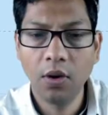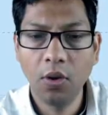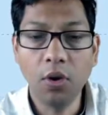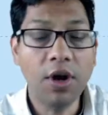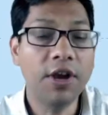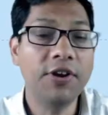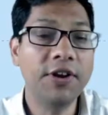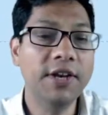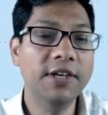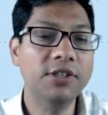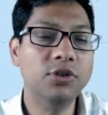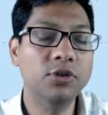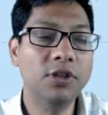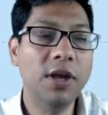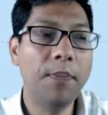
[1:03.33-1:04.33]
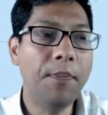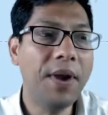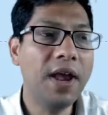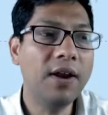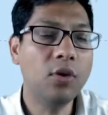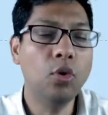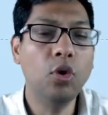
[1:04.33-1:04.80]
Okay traders, so the
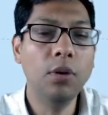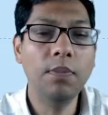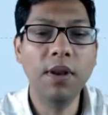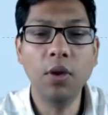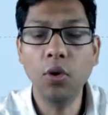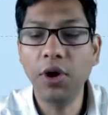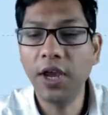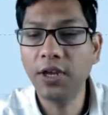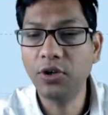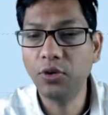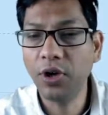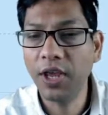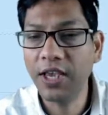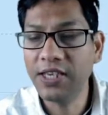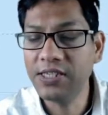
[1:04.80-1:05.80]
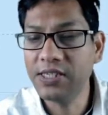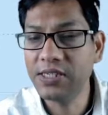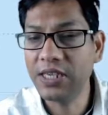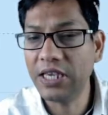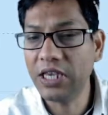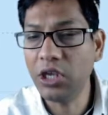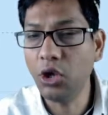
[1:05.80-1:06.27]
pair we will be looking today is
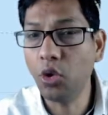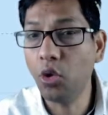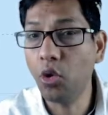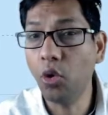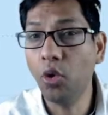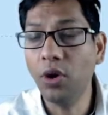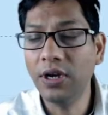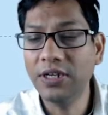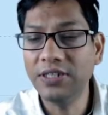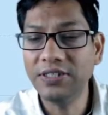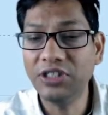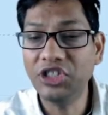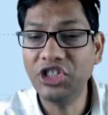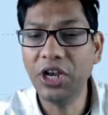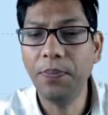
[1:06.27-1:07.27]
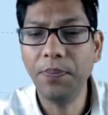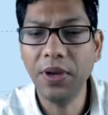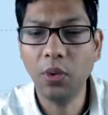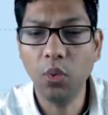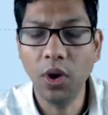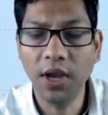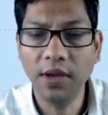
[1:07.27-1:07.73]

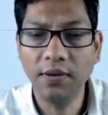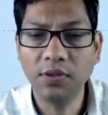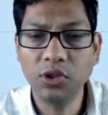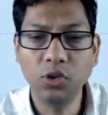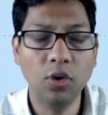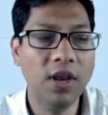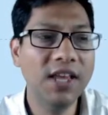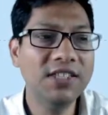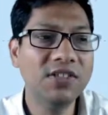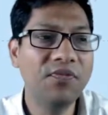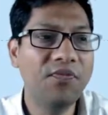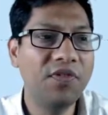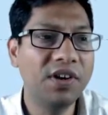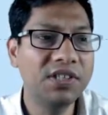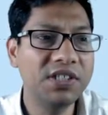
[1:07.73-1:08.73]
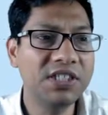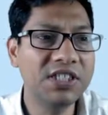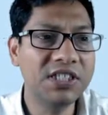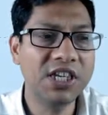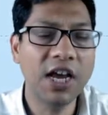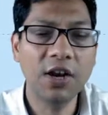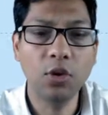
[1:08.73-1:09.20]
EUR/JPY. So let's first
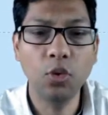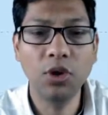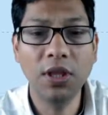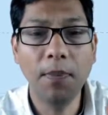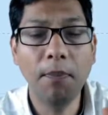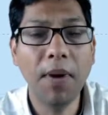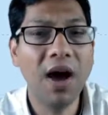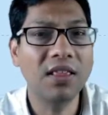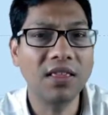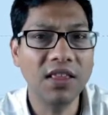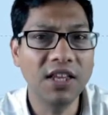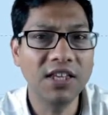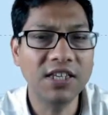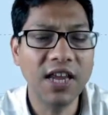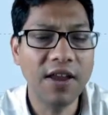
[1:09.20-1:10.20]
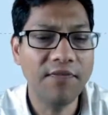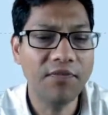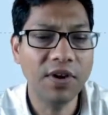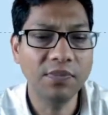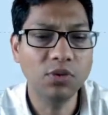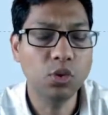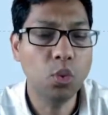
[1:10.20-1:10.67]
start with the monthly time
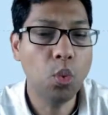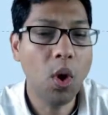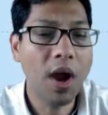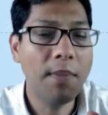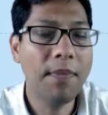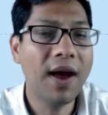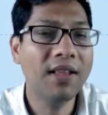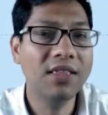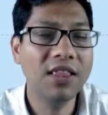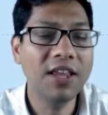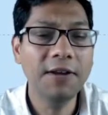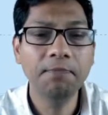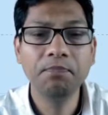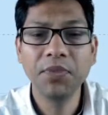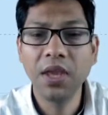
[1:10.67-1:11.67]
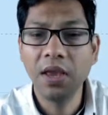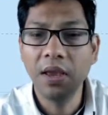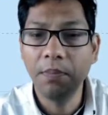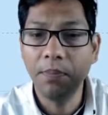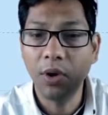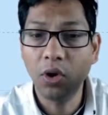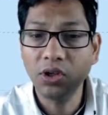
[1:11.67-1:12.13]
frame. So why monthly?
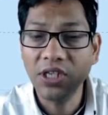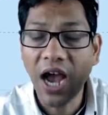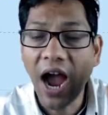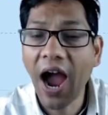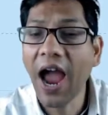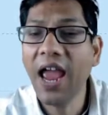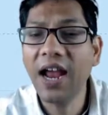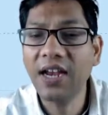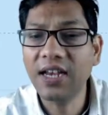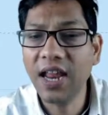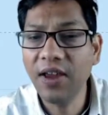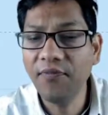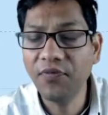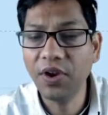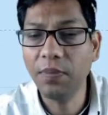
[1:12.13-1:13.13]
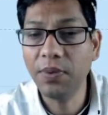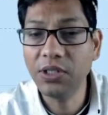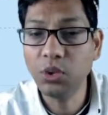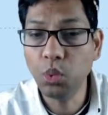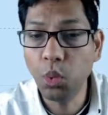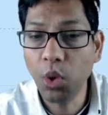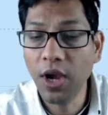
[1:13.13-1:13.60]
Because higher time frame
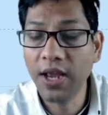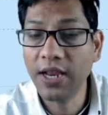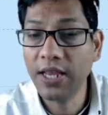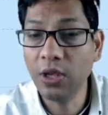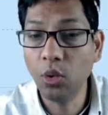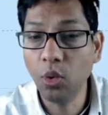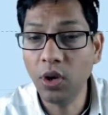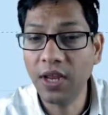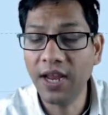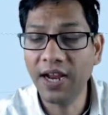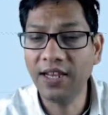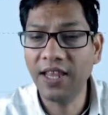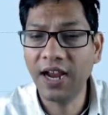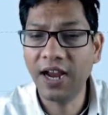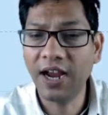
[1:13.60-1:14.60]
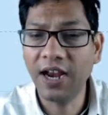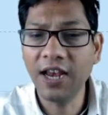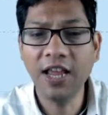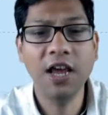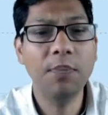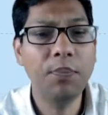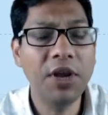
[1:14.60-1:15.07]
is where you will get the
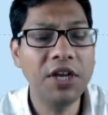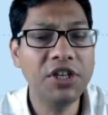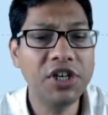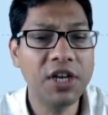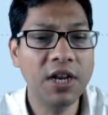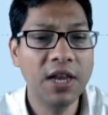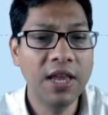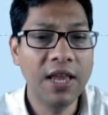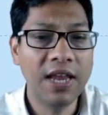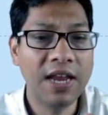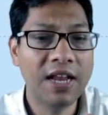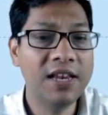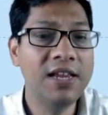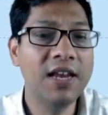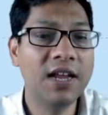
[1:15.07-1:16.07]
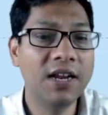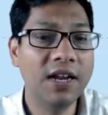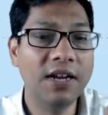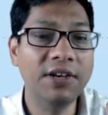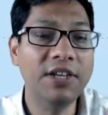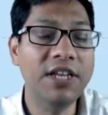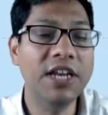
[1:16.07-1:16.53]
clear picture, clear
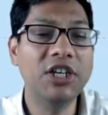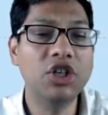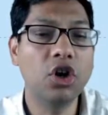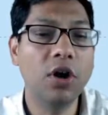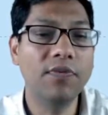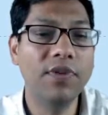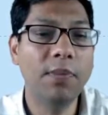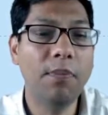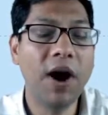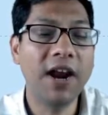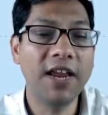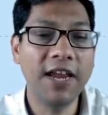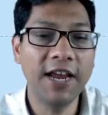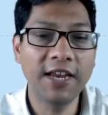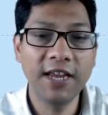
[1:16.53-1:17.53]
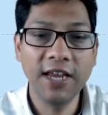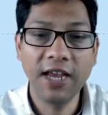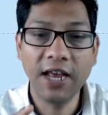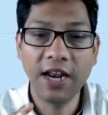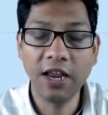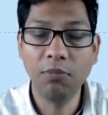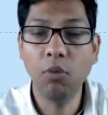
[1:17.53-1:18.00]
direction of the market,
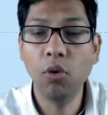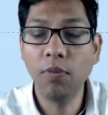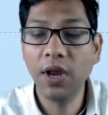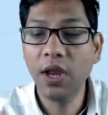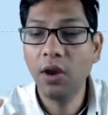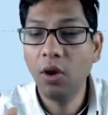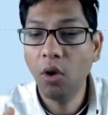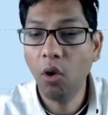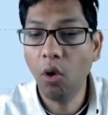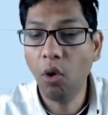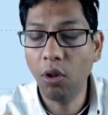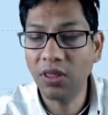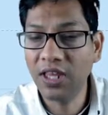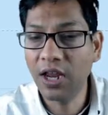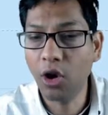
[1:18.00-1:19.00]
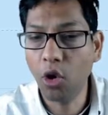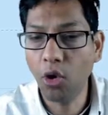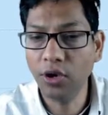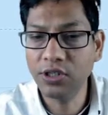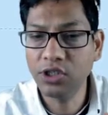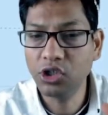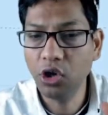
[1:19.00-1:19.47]
removing all the
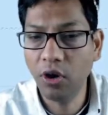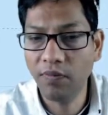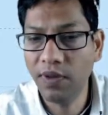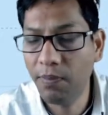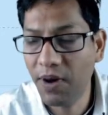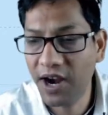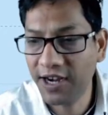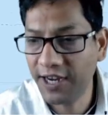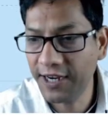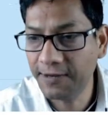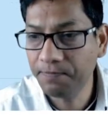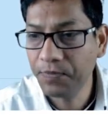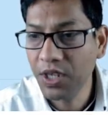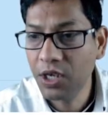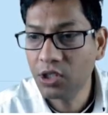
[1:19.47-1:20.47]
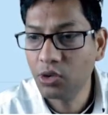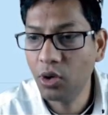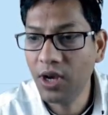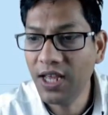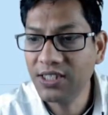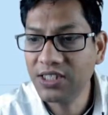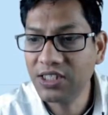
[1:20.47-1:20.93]
noise of the market. So
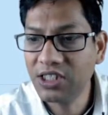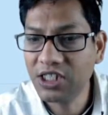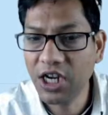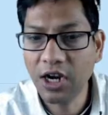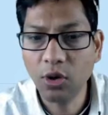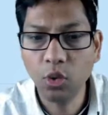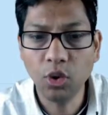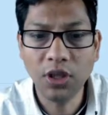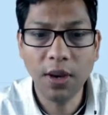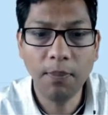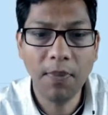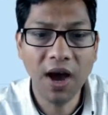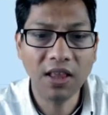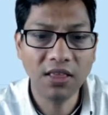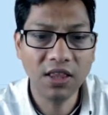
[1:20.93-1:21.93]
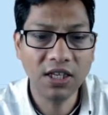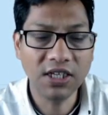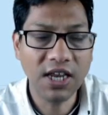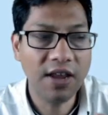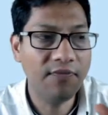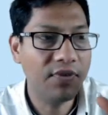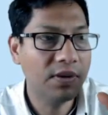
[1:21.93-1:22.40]
let's start with the monthly
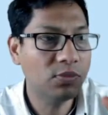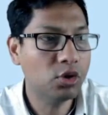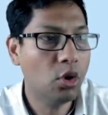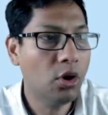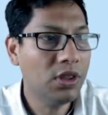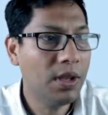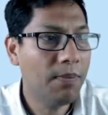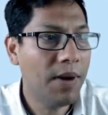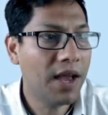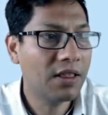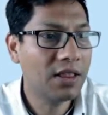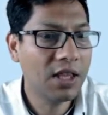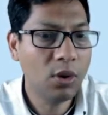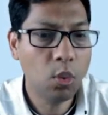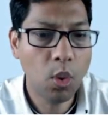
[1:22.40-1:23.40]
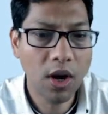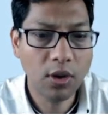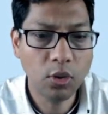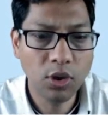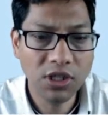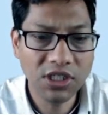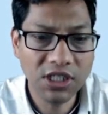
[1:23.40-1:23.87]
time frame. So on the monthly,
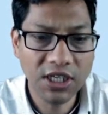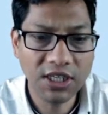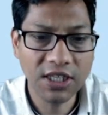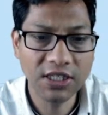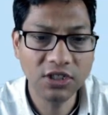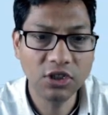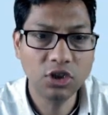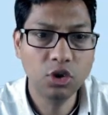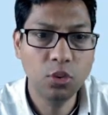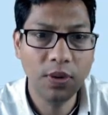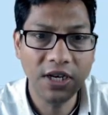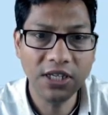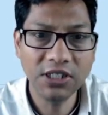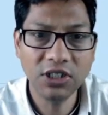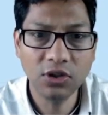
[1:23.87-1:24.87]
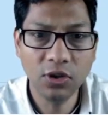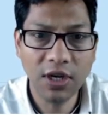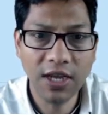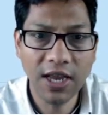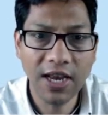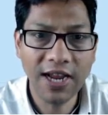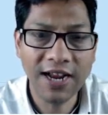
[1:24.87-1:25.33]
what we see, the instrument
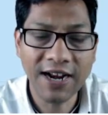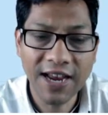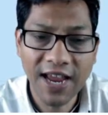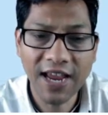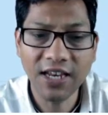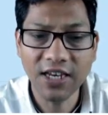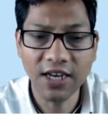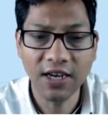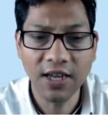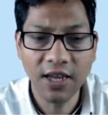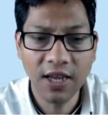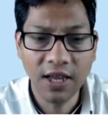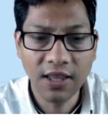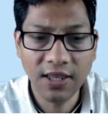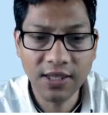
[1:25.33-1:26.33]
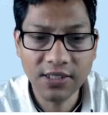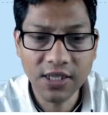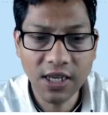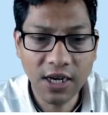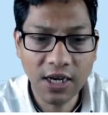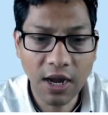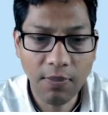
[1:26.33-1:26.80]
historically created this
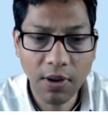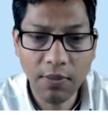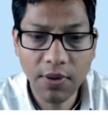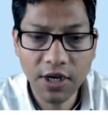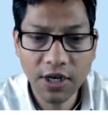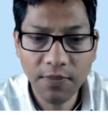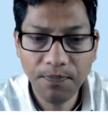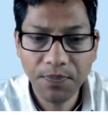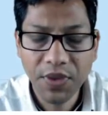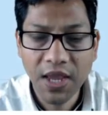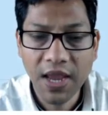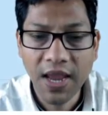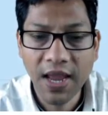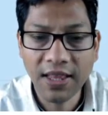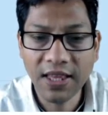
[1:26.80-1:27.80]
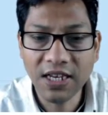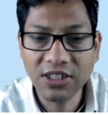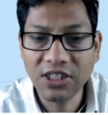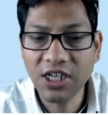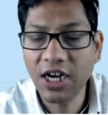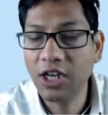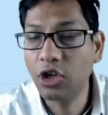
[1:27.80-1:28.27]
double bottom and then
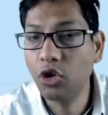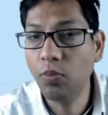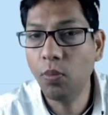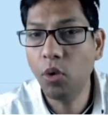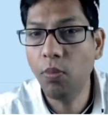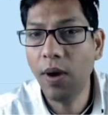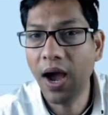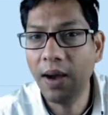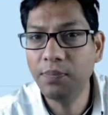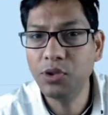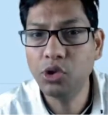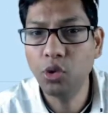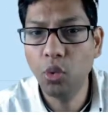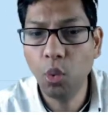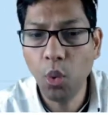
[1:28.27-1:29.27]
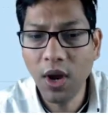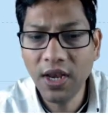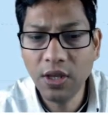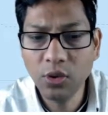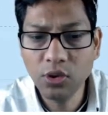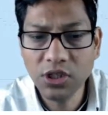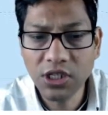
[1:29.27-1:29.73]
started to move up. So when
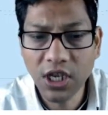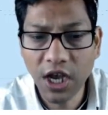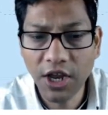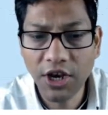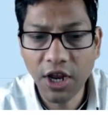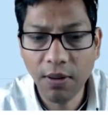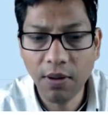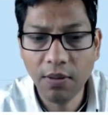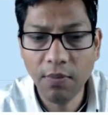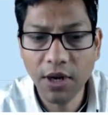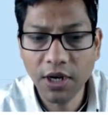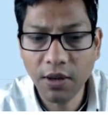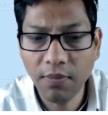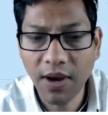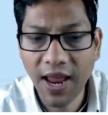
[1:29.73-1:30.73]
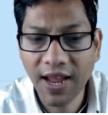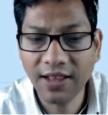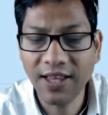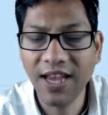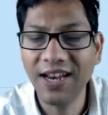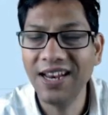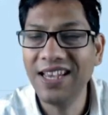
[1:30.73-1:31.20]
you see a double bottom
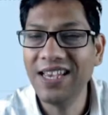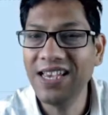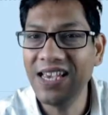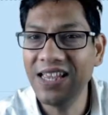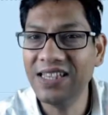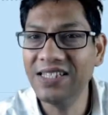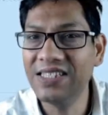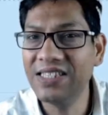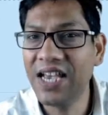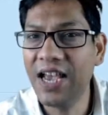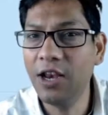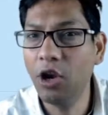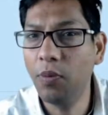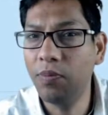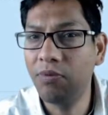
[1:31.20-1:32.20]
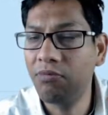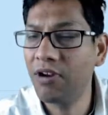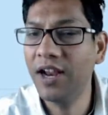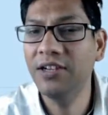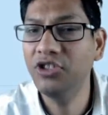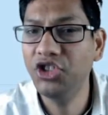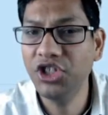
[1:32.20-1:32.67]
like that, is a sign of
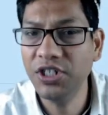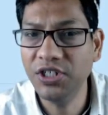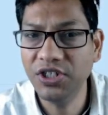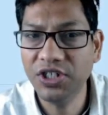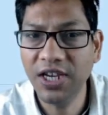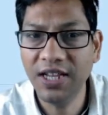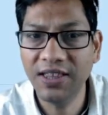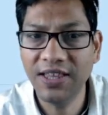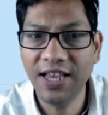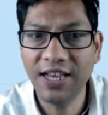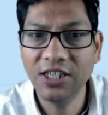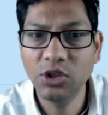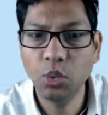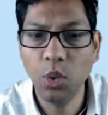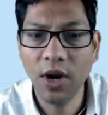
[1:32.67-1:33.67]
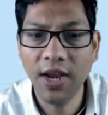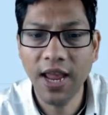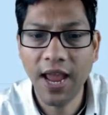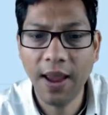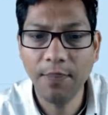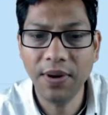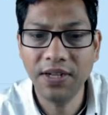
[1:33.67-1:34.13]
trend change, and that is what
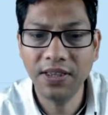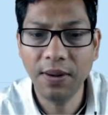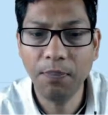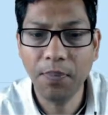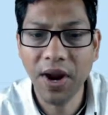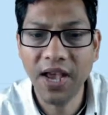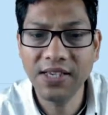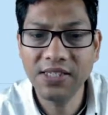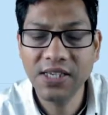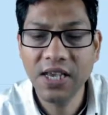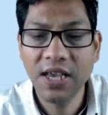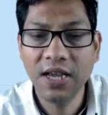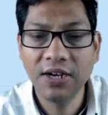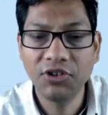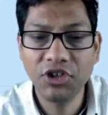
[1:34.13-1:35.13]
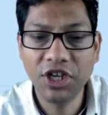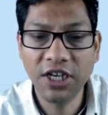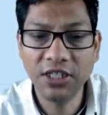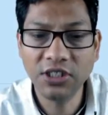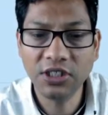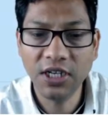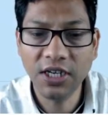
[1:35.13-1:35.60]
happened. The price
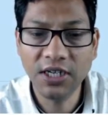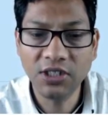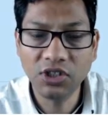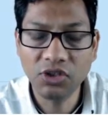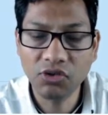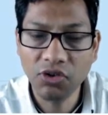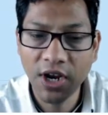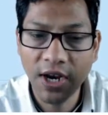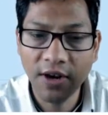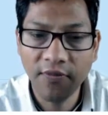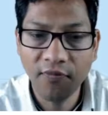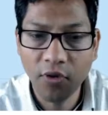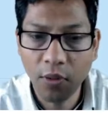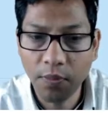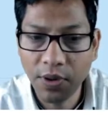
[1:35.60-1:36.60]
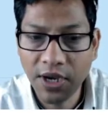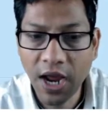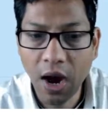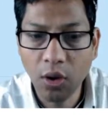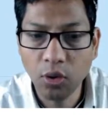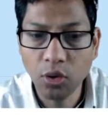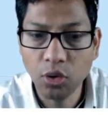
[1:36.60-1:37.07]
changed its trend from
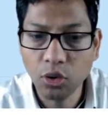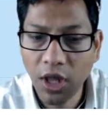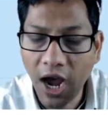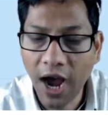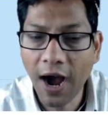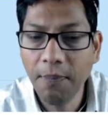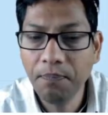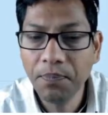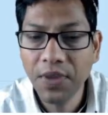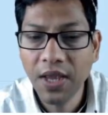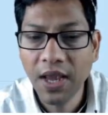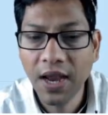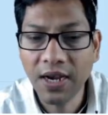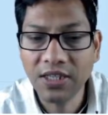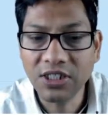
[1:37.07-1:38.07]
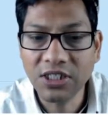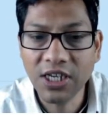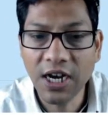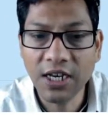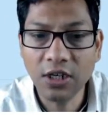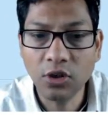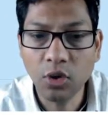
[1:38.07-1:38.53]
down to the up and
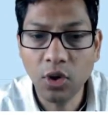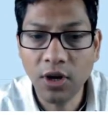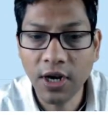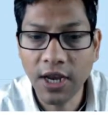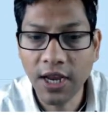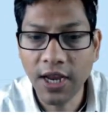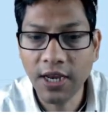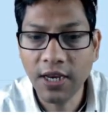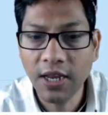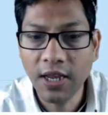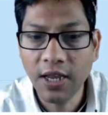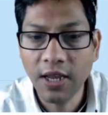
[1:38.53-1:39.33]
started to creating